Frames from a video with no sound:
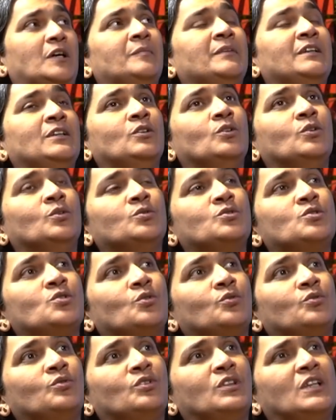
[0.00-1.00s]
I mean,
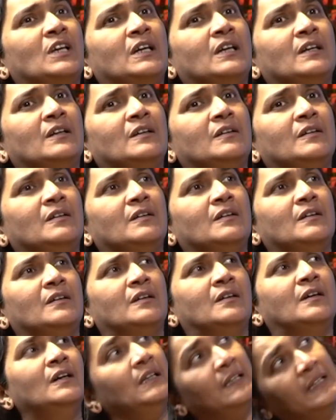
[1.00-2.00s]
so they
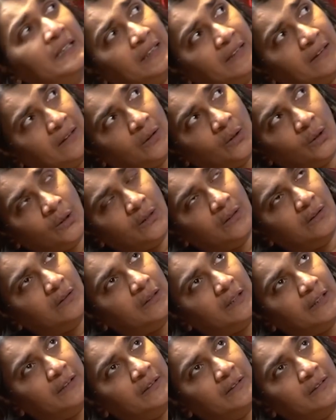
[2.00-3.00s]
early on
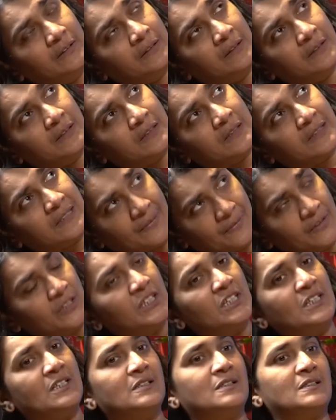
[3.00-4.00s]
in the
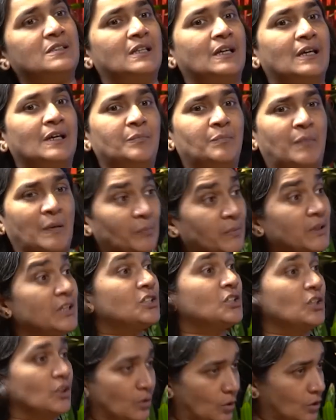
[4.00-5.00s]
70s, they
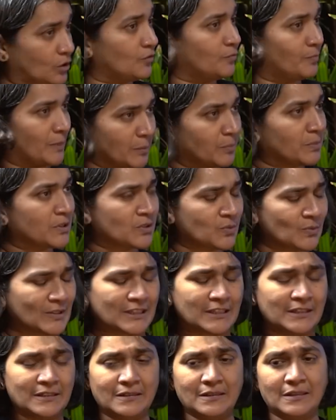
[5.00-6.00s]
published a lot of papers
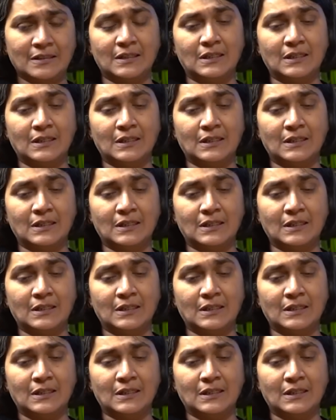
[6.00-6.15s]
with it.